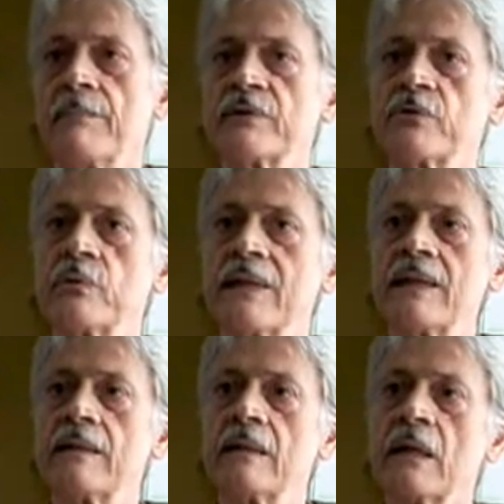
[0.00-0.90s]

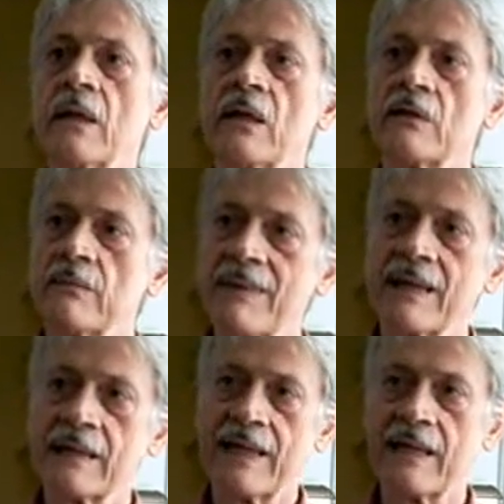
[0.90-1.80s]
between the
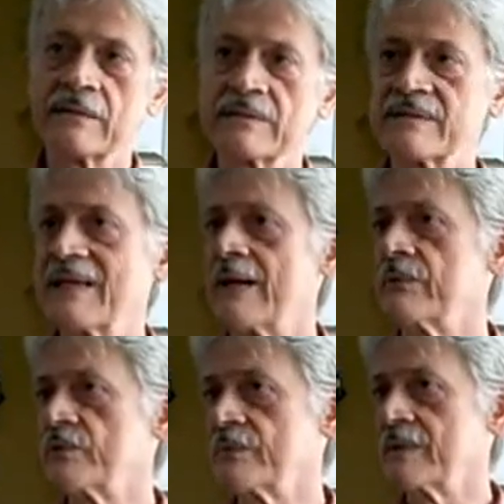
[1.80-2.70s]
mental health
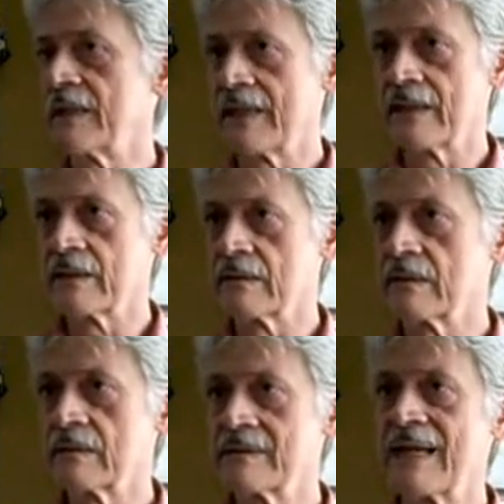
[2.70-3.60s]
establishment and
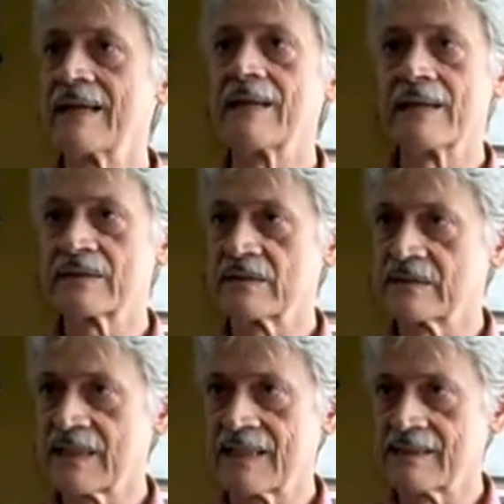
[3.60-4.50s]
Dianetics and
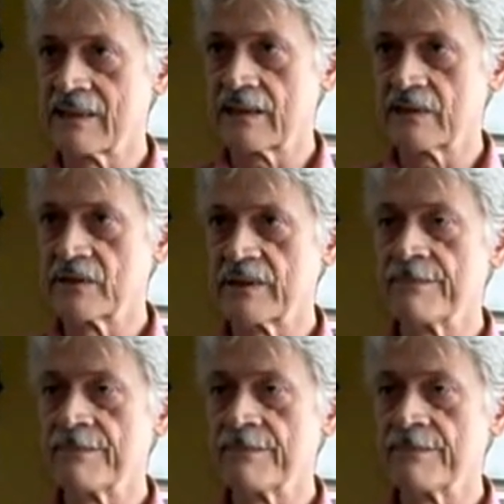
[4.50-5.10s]
Scientology.